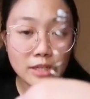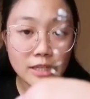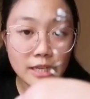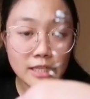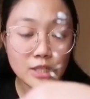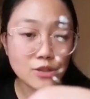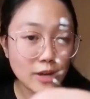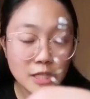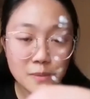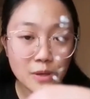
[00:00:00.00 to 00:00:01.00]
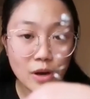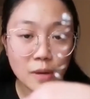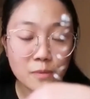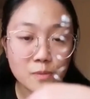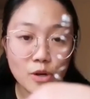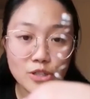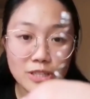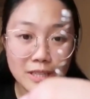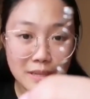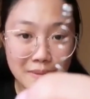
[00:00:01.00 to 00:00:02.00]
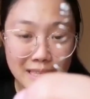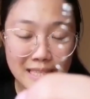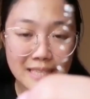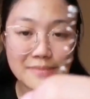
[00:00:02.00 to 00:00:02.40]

is stressed beyond proportional limit.